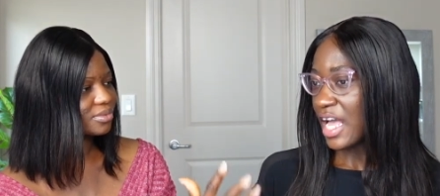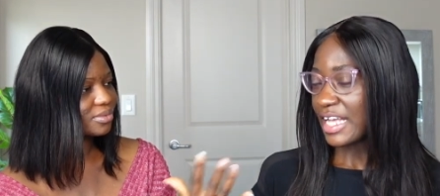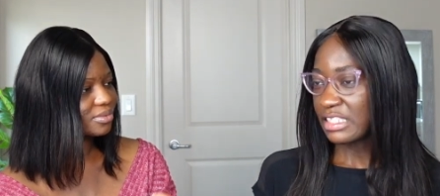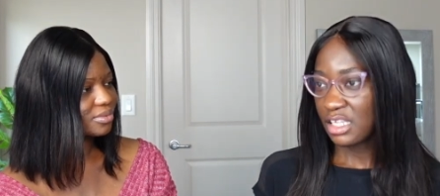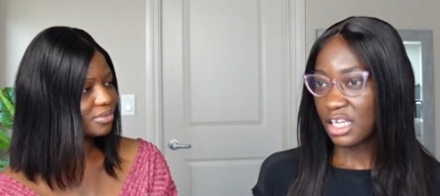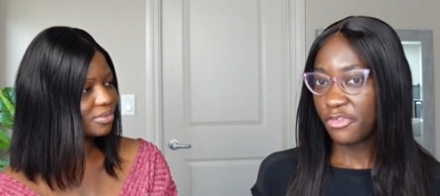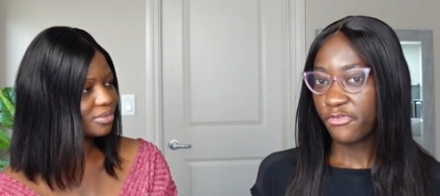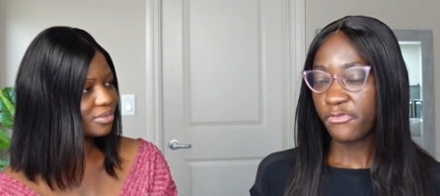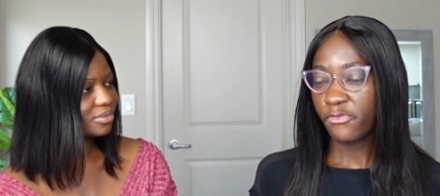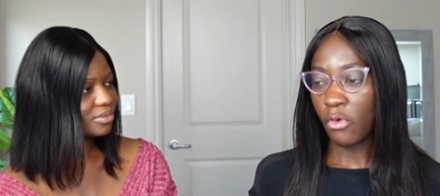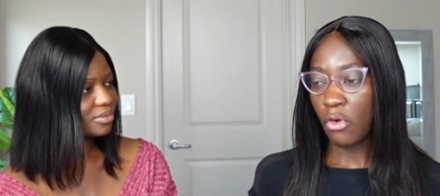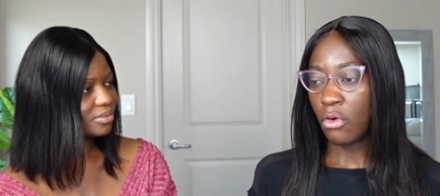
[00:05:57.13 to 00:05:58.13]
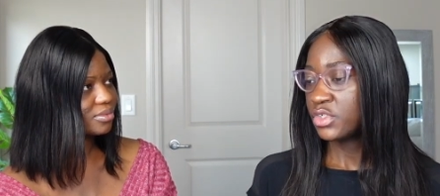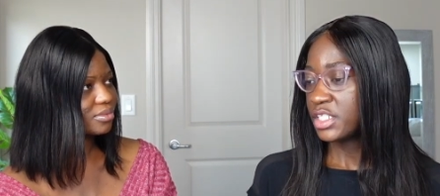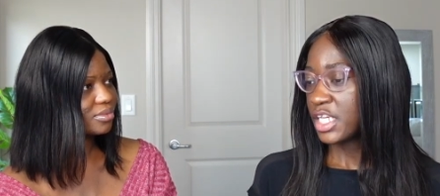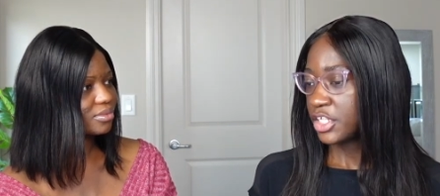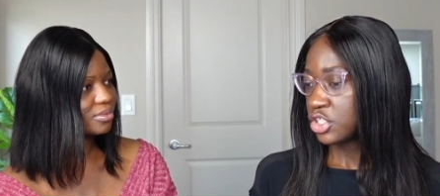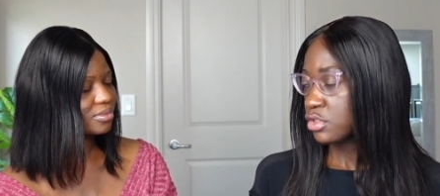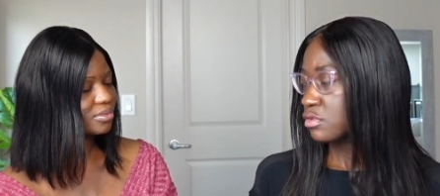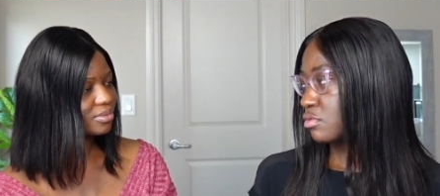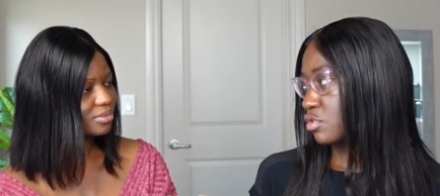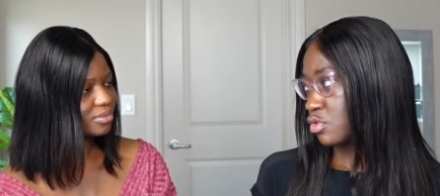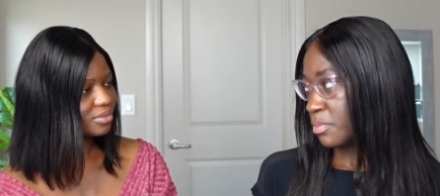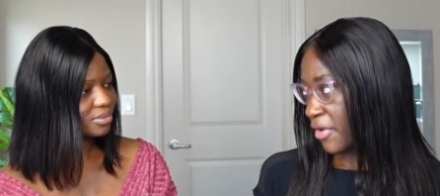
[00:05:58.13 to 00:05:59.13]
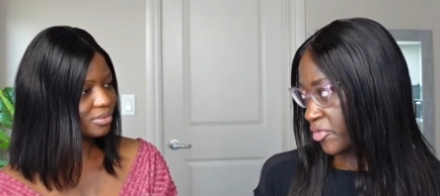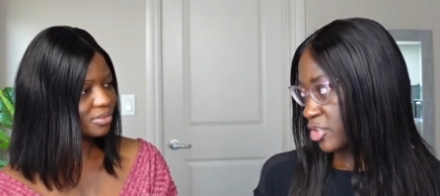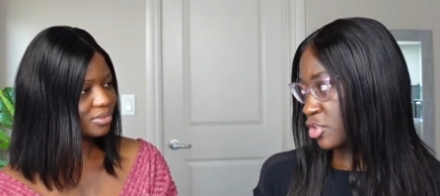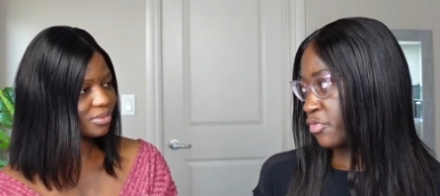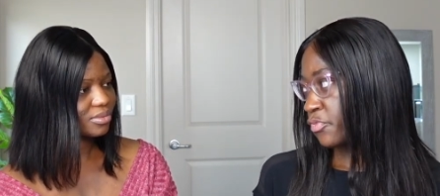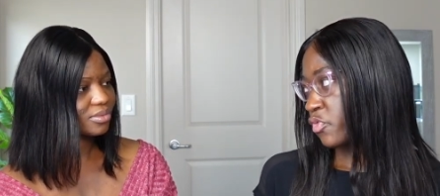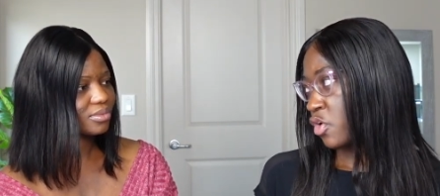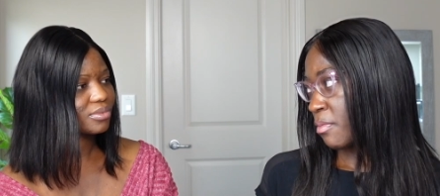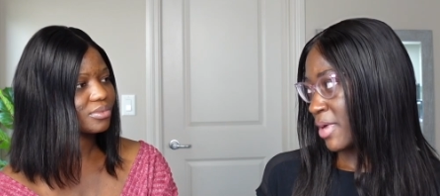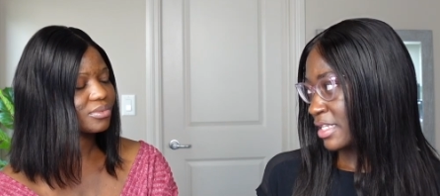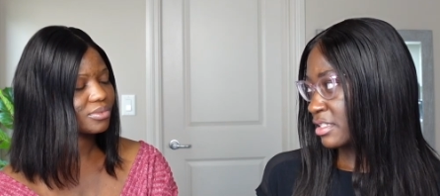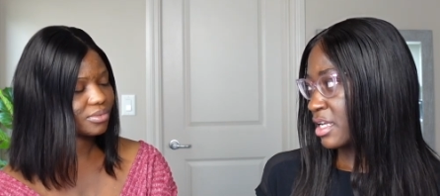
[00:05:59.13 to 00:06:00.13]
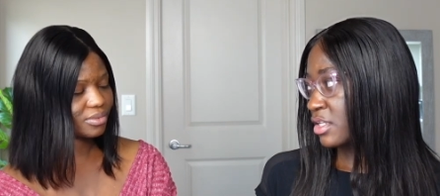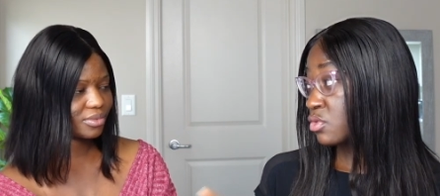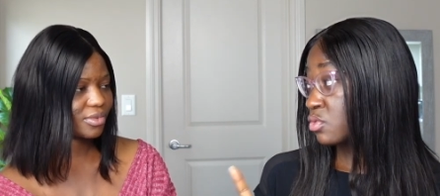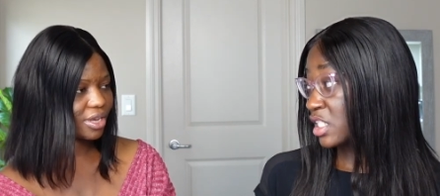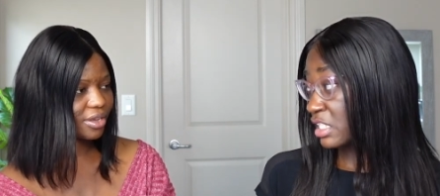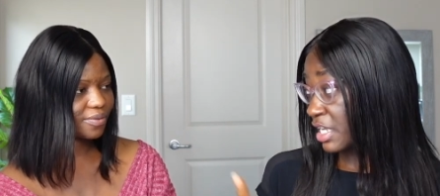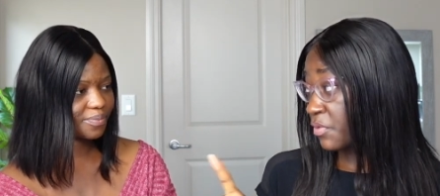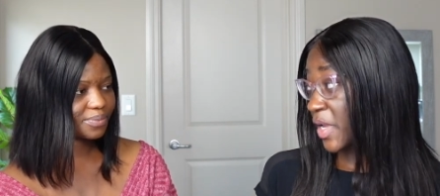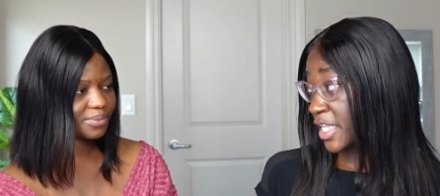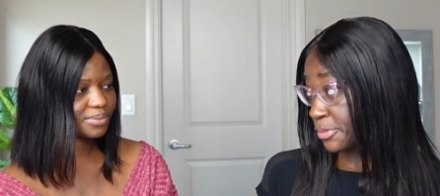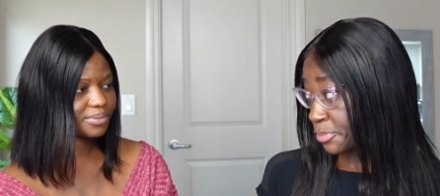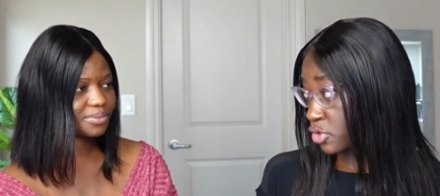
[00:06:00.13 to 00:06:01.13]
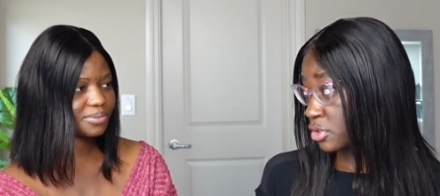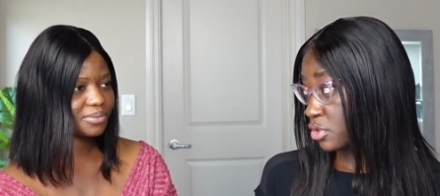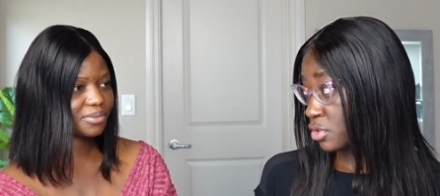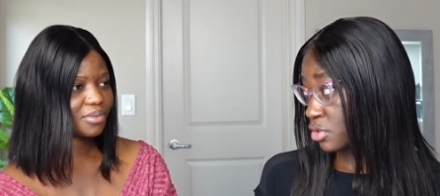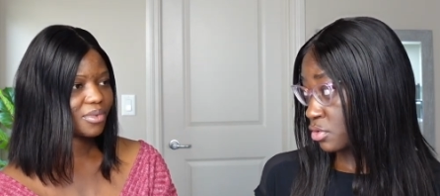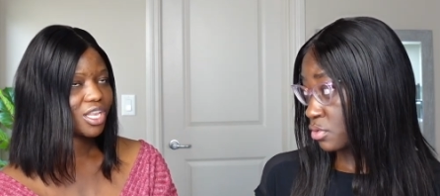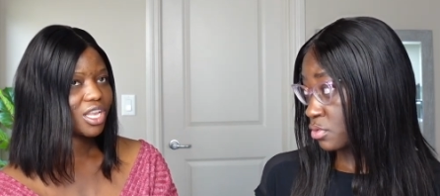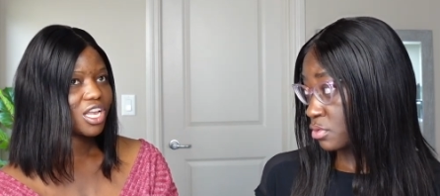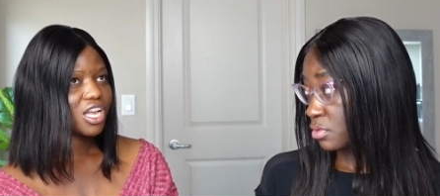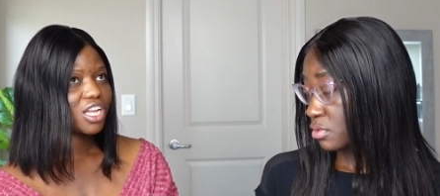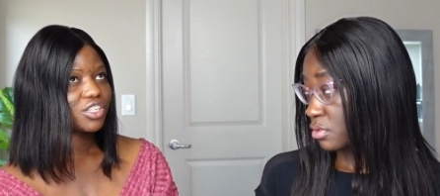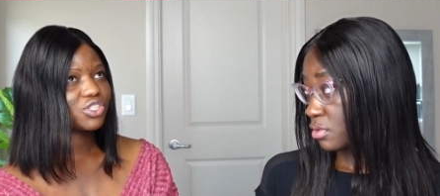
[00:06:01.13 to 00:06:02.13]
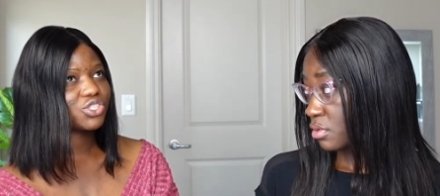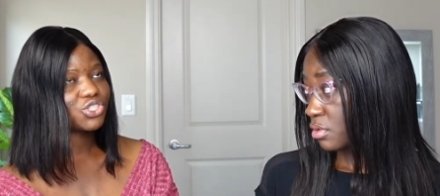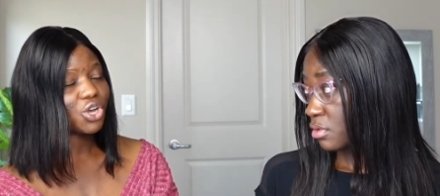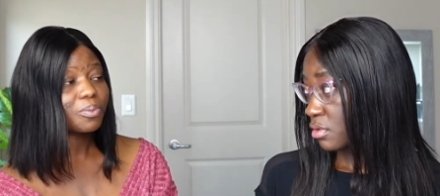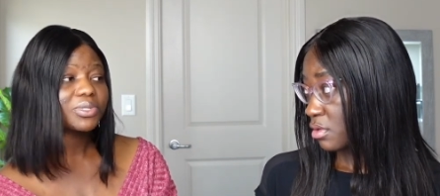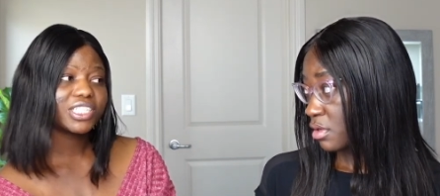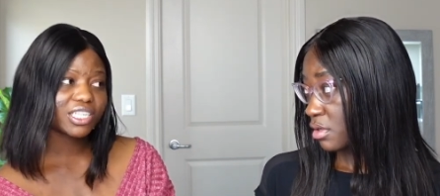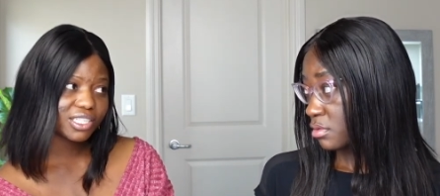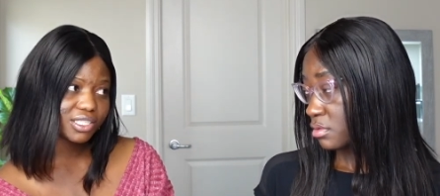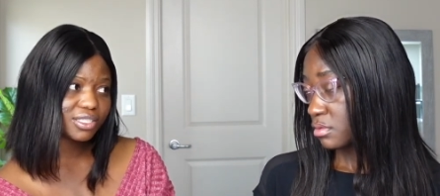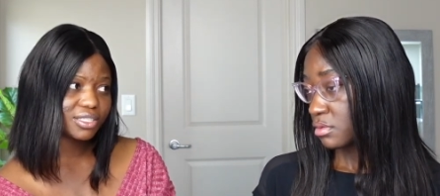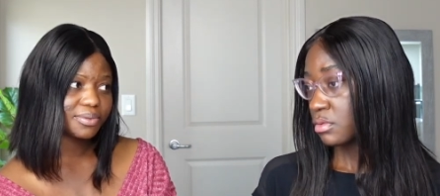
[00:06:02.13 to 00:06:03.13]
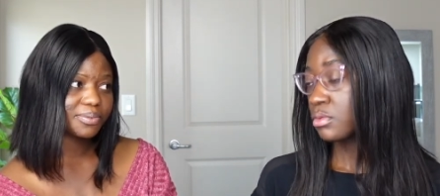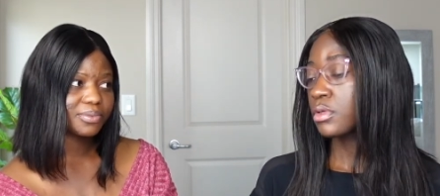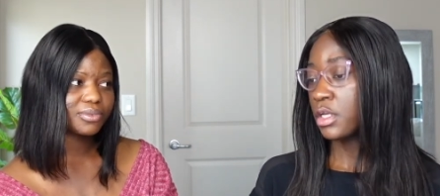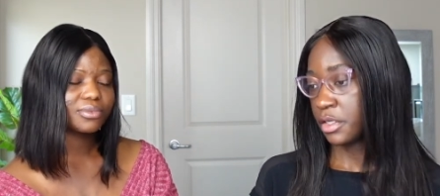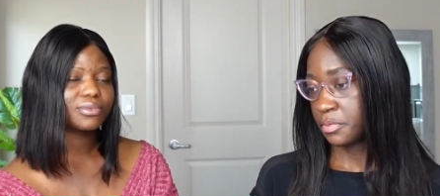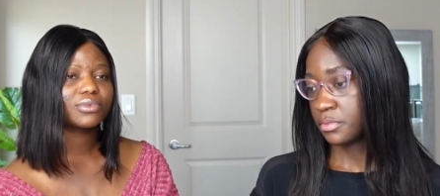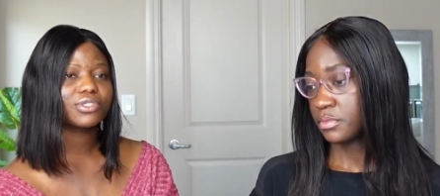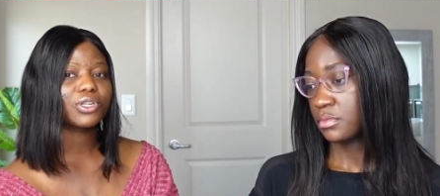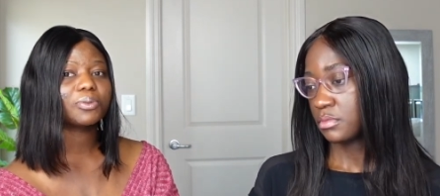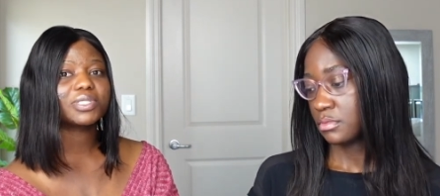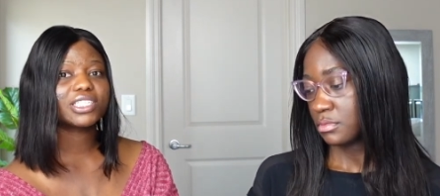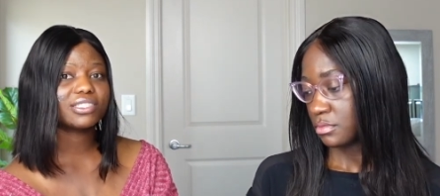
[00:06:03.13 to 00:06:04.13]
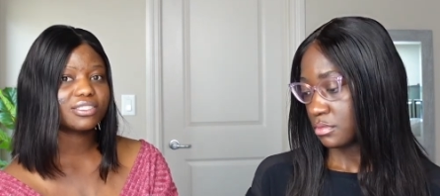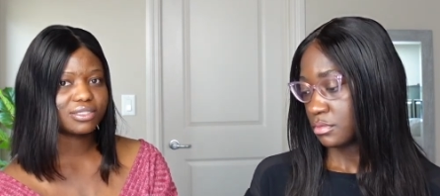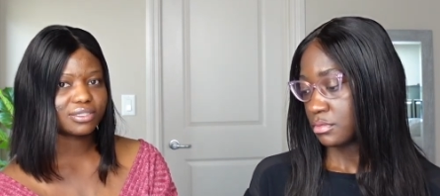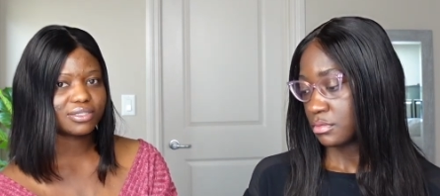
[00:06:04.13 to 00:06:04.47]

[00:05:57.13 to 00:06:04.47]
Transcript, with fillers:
Speaker 1: asking for research supervision for your masters, yeah. did they respond to you? Some did. Okay. Some didn't.